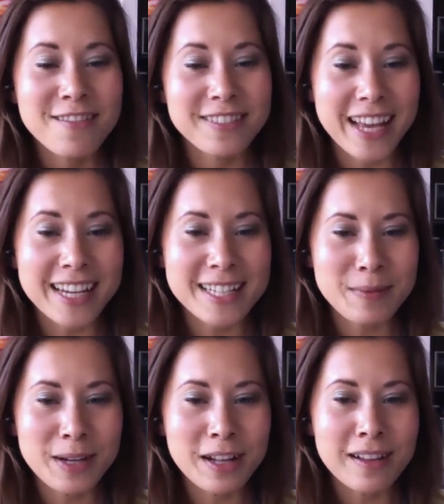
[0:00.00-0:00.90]

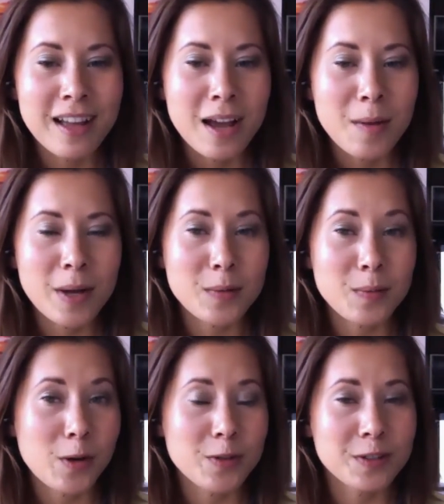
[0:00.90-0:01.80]
Flexible, but
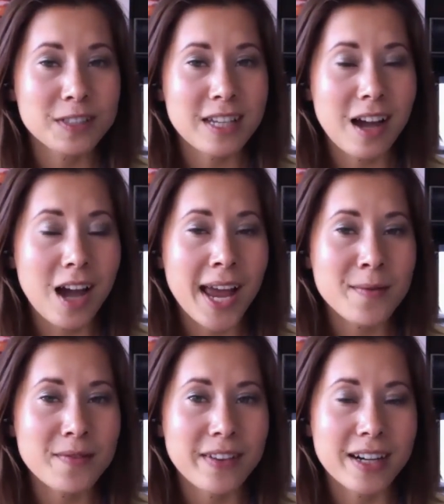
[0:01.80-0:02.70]
most of the
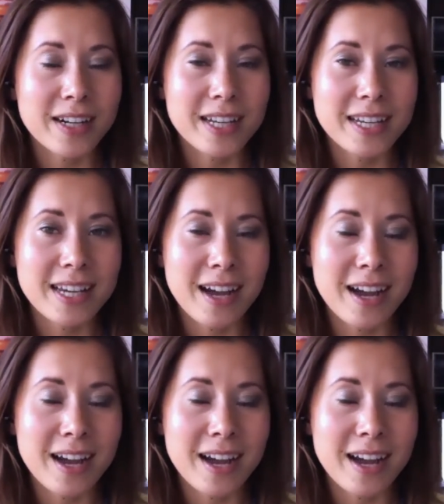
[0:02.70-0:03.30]
time very